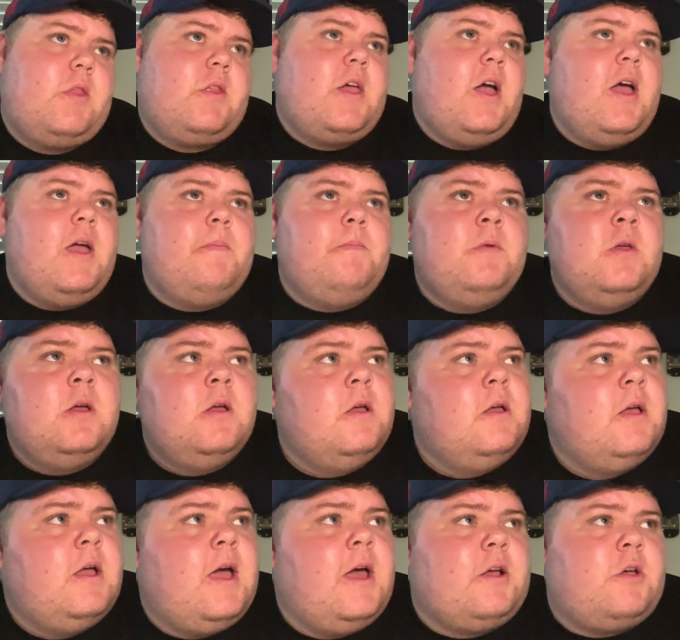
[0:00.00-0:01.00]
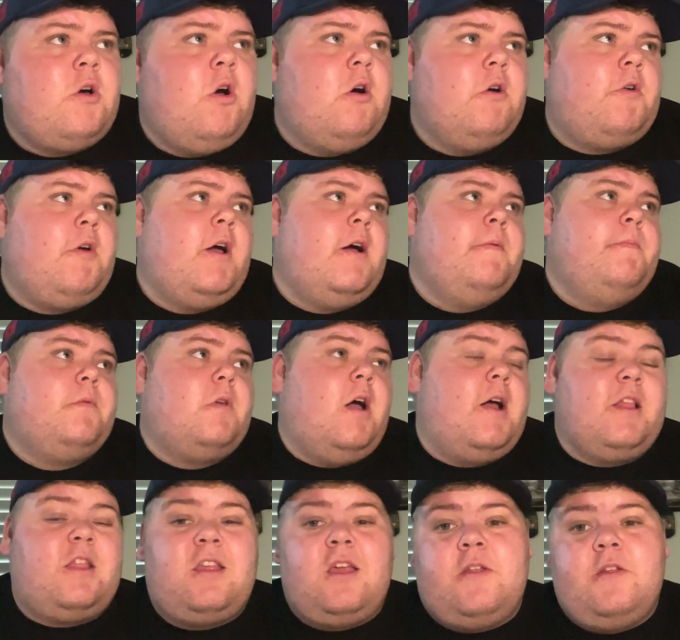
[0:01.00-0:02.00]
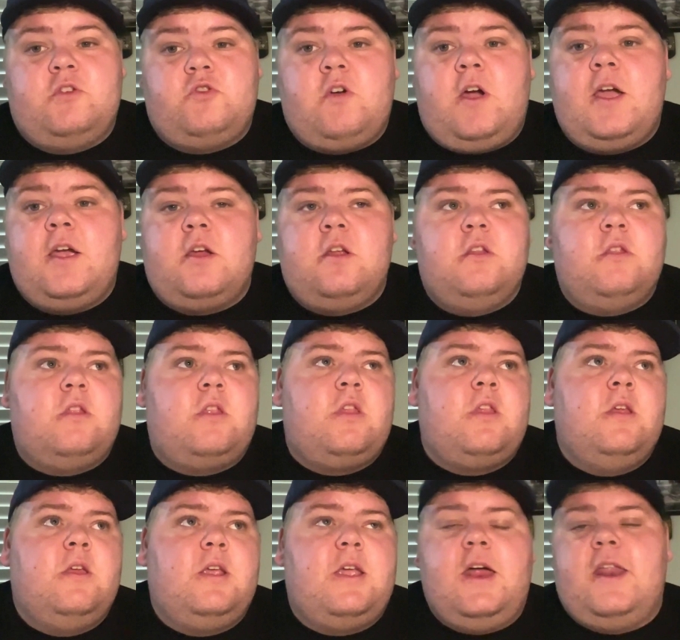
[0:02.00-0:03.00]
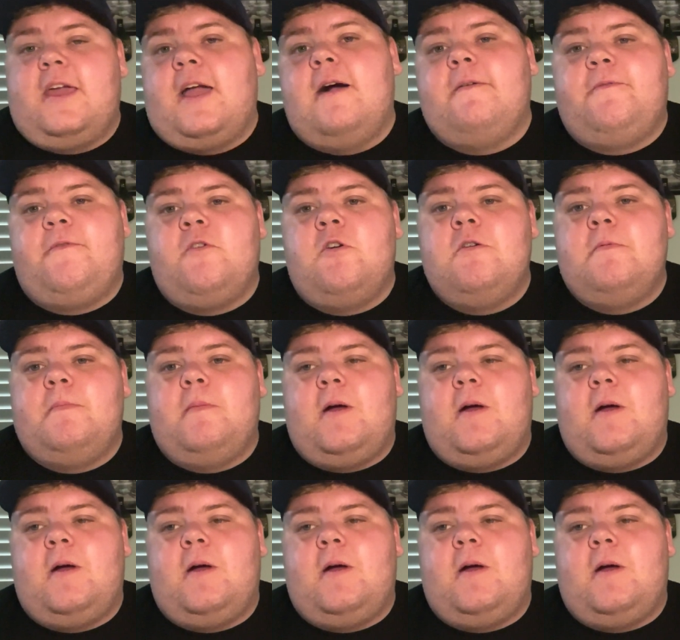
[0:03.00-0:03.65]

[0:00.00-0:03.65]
game at Cogra, I see the Dragons getting up for it,